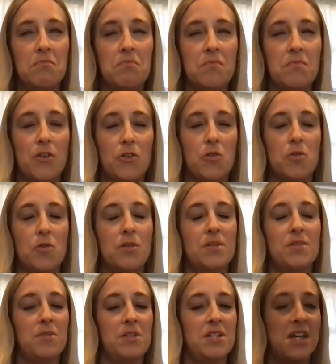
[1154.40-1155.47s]
the other coordinator
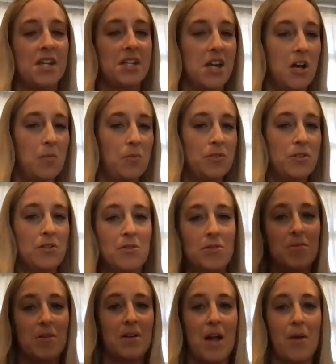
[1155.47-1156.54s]
wasn't really staying to help with those.
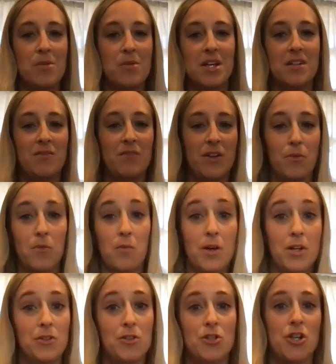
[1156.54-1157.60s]
So I was kind of like
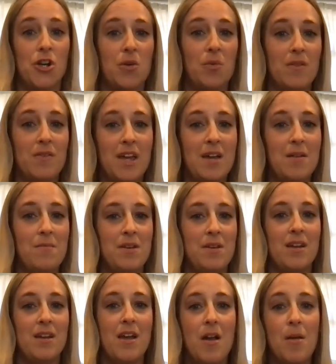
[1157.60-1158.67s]
running the show with them.
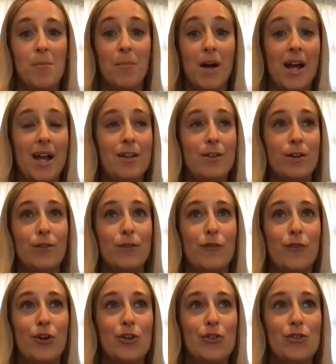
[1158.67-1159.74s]
And my
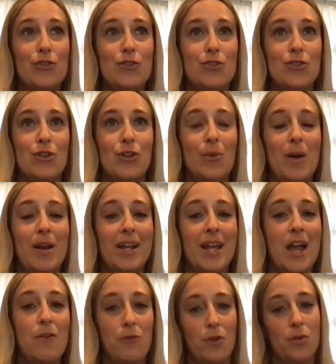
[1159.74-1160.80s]
first solo
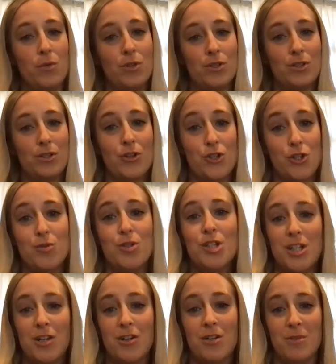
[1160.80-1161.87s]
wedding ever was a Jewish
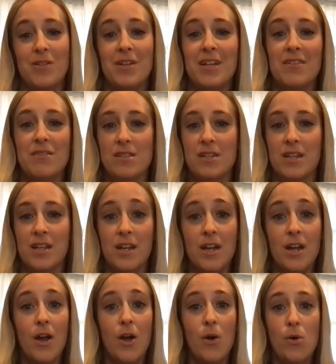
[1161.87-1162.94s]
ceremony. And I was like,
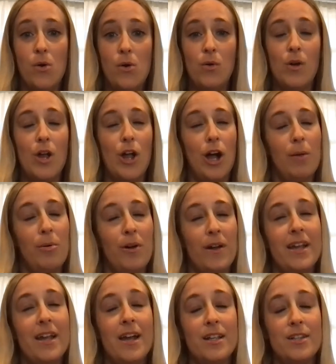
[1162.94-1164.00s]
oh
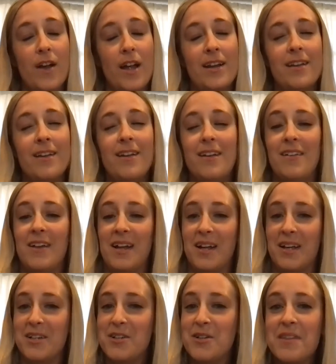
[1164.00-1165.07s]
boy, it's fine. Like I
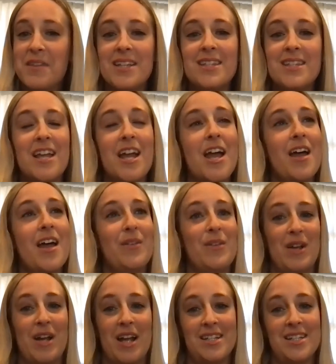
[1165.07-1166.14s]
can do this.
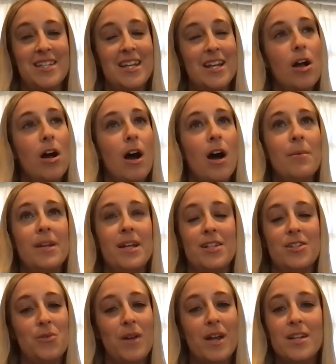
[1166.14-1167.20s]
Like I had to stay calm and I had
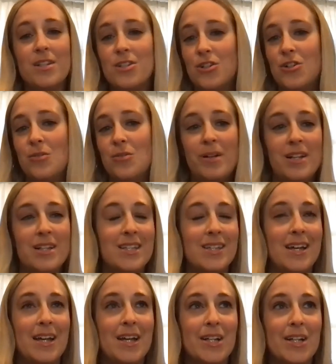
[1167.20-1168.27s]
to do what I had to do. But it's
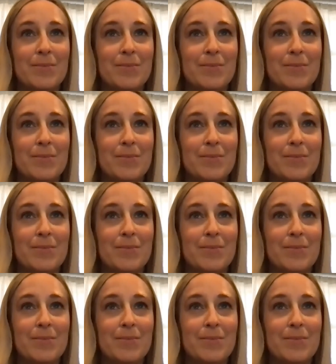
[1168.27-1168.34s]
like,